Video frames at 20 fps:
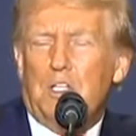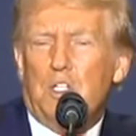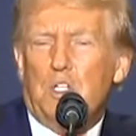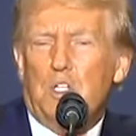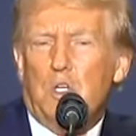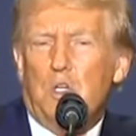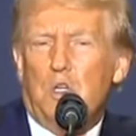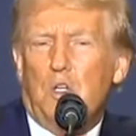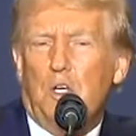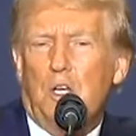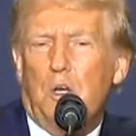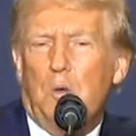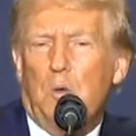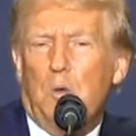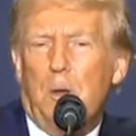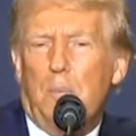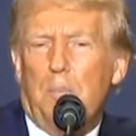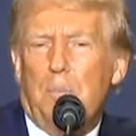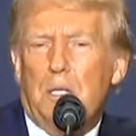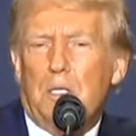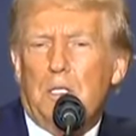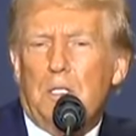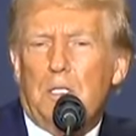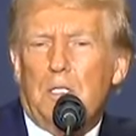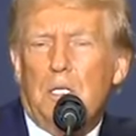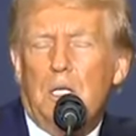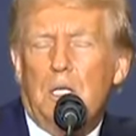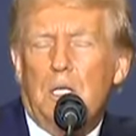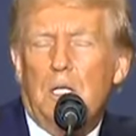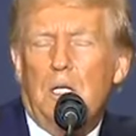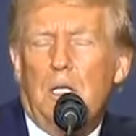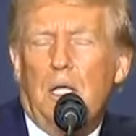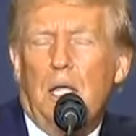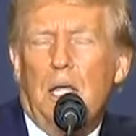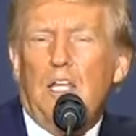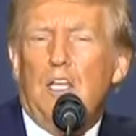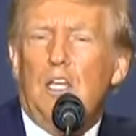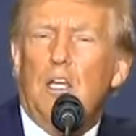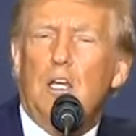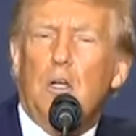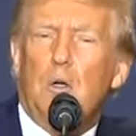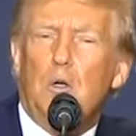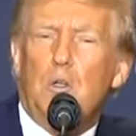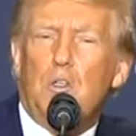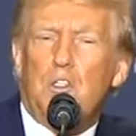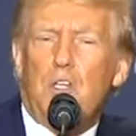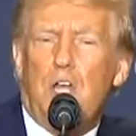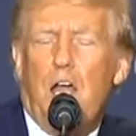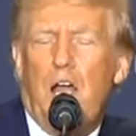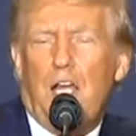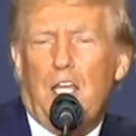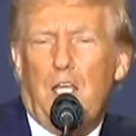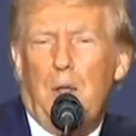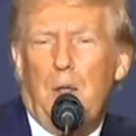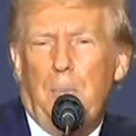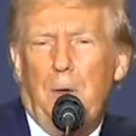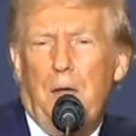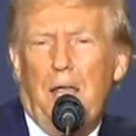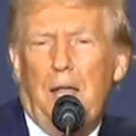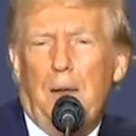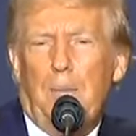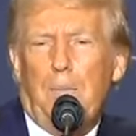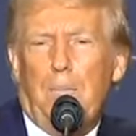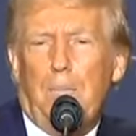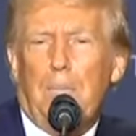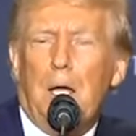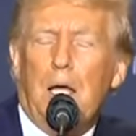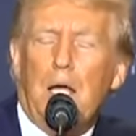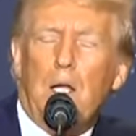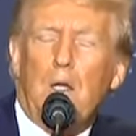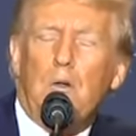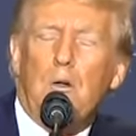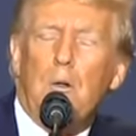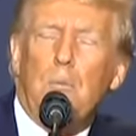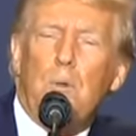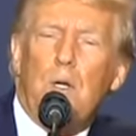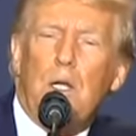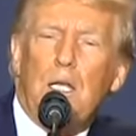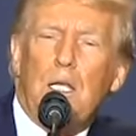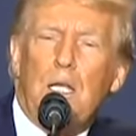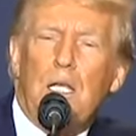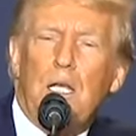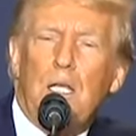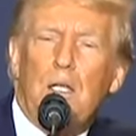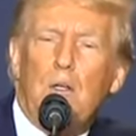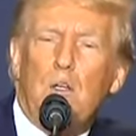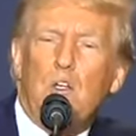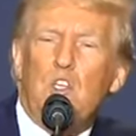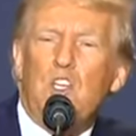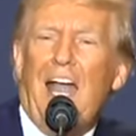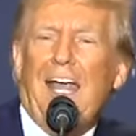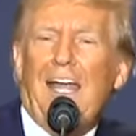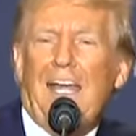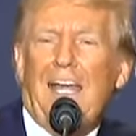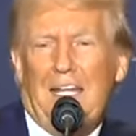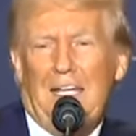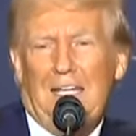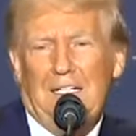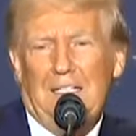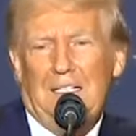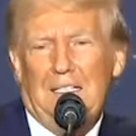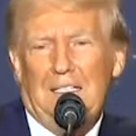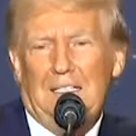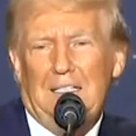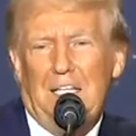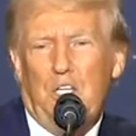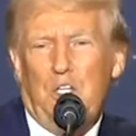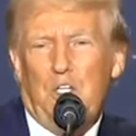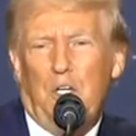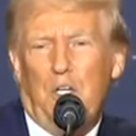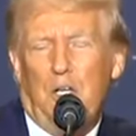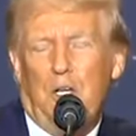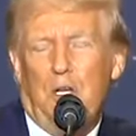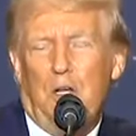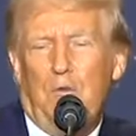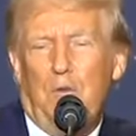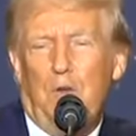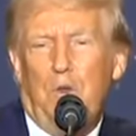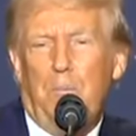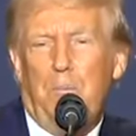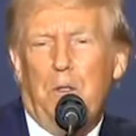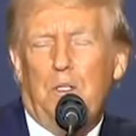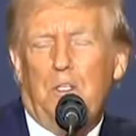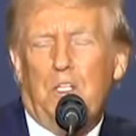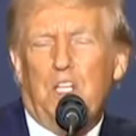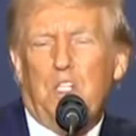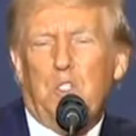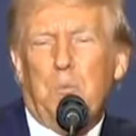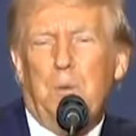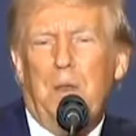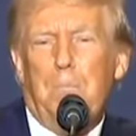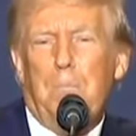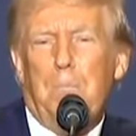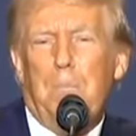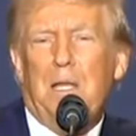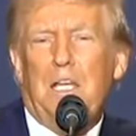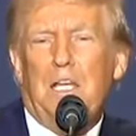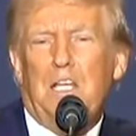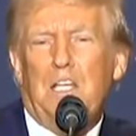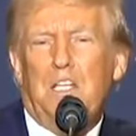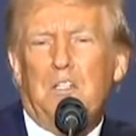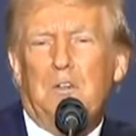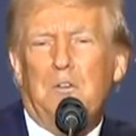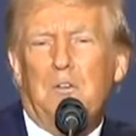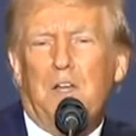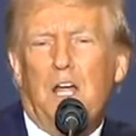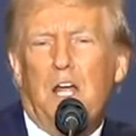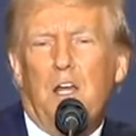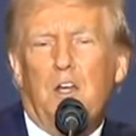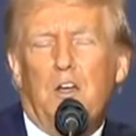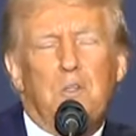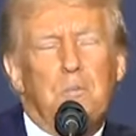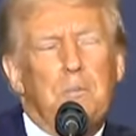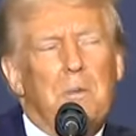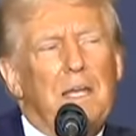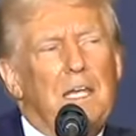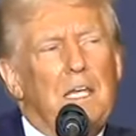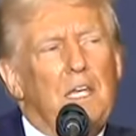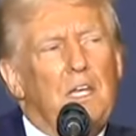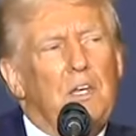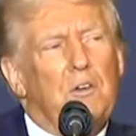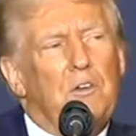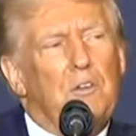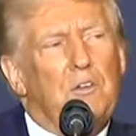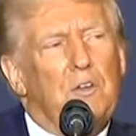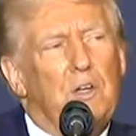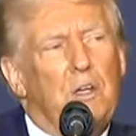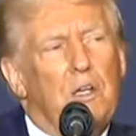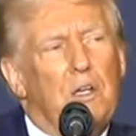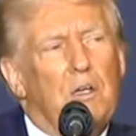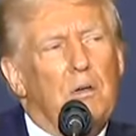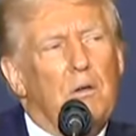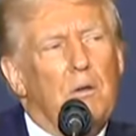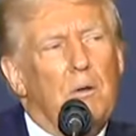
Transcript: nuclear weapons. And you know who's occupying Bagram right now? China. They took it over. We built it, spent billions of dollars many years ago.